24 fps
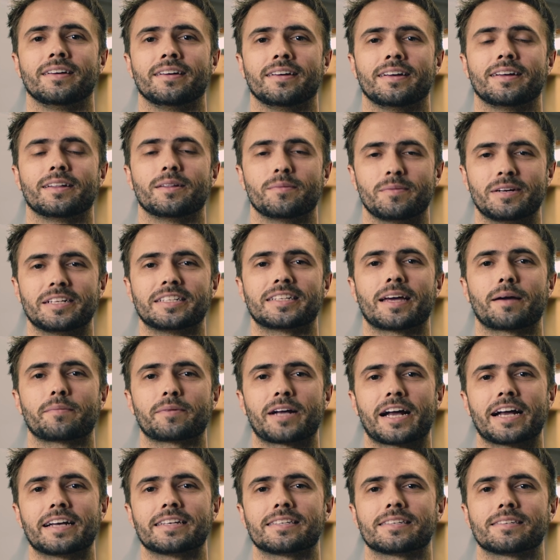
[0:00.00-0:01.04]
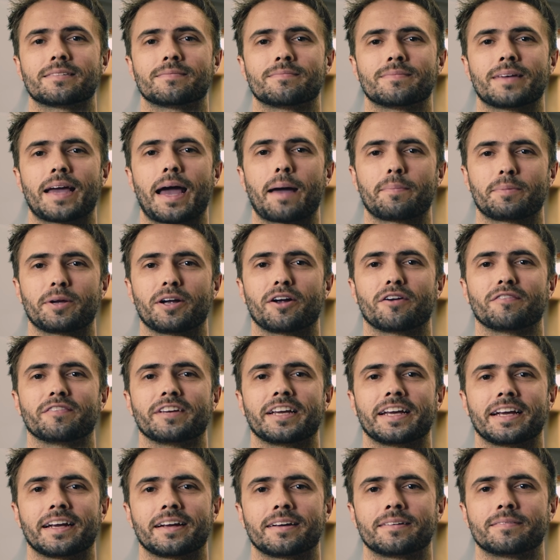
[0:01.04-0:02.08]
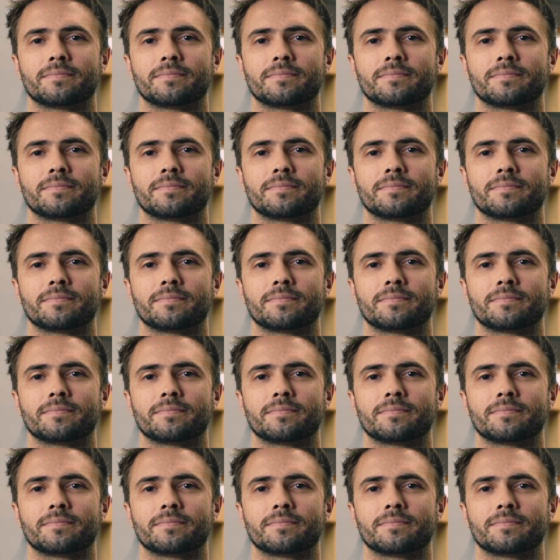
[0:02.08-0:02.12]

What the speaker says: In the meantime, guys, happy RVing.